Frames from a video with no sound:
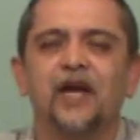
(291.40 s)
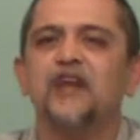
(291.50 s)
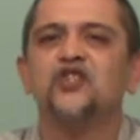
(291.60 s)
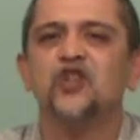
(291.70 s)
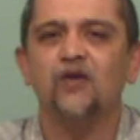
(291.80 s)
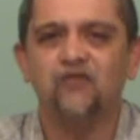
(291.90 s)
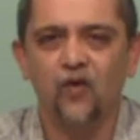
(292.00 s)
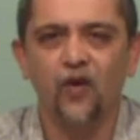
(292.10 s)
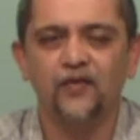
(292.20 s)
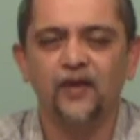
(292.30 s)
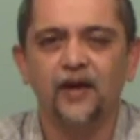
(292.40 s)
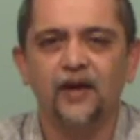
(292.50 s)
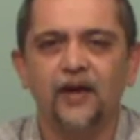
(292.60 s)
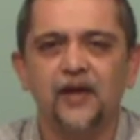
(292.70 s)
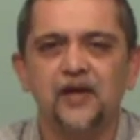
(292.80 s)
And so forth.
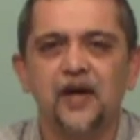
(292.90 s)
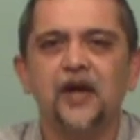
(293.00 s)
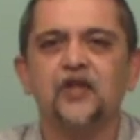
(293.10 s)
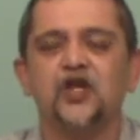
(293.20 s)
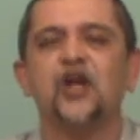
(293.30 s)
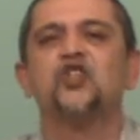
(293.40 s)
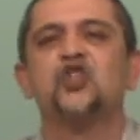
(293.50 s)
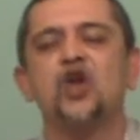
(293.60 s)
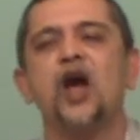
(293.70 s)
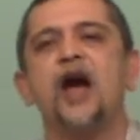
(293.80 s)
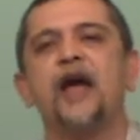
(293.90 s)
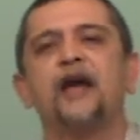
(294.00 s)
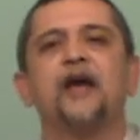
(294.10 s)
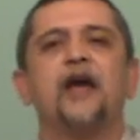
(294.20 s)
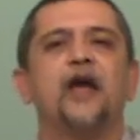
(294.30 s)
Just
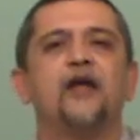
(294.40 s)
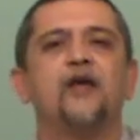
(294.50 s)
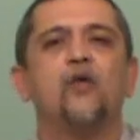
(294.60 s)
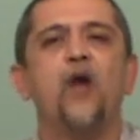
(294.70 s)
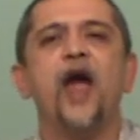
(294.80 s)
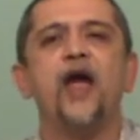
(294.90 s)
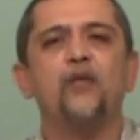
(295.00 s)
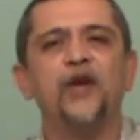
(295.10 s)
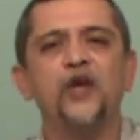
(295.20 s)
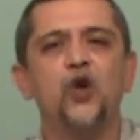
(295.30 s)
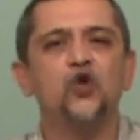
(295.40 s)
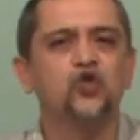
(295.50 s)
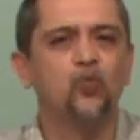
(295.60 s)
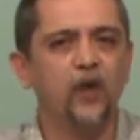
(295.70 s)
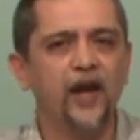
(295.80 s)
like the way we
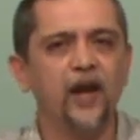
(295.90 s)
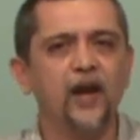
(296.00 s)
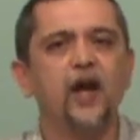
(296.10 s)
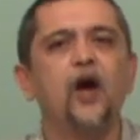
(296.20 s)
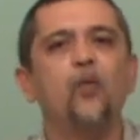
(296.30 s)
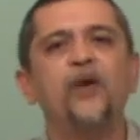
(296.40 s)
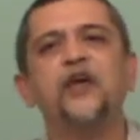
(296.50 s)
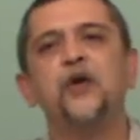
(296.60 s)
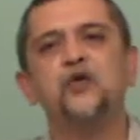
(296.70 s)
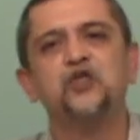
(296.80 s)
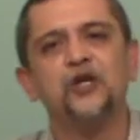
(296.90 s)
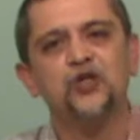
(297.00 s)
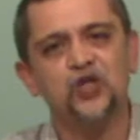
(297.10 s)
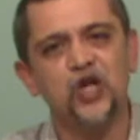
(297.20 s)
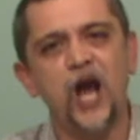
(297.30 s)
use will, we use
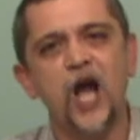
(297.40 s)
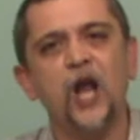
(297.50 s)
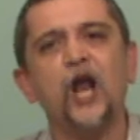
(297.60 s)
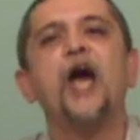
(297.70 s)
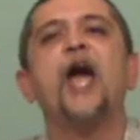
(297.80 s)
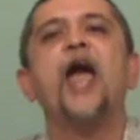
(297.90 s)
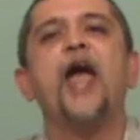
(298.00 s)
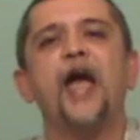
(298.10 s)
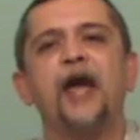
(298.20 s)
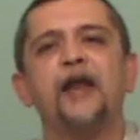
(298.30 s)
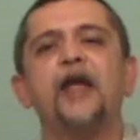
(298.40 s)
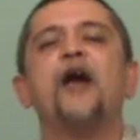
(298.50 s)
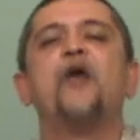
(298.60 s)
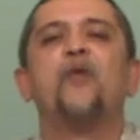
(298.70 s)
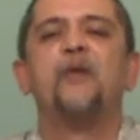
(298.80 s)
shall,
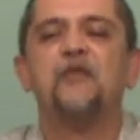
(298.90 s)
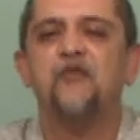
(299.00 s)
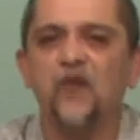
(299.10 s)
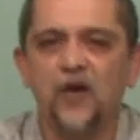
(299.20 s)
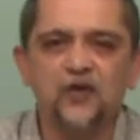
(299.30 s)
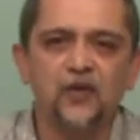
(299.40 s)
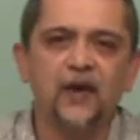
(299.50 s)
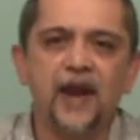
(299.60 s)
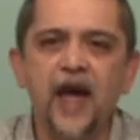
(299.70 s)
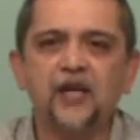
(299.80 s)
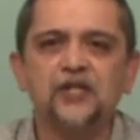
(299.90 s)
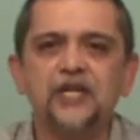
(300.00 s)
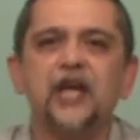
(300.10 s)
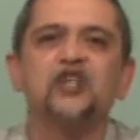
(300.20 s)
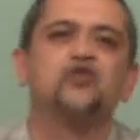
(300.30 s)
and we refer to an
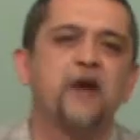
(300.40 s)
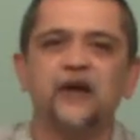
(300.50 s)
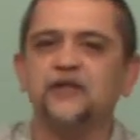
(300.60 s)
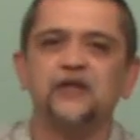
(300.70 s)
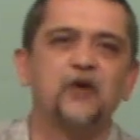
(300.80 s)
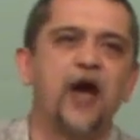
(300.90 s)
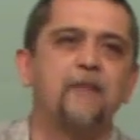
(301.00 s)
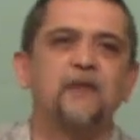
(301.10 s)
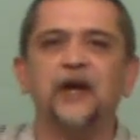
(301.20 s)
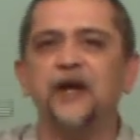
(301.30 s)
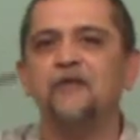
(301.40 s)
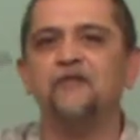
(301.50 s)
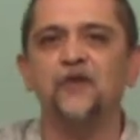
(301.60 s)
action expected to happen in the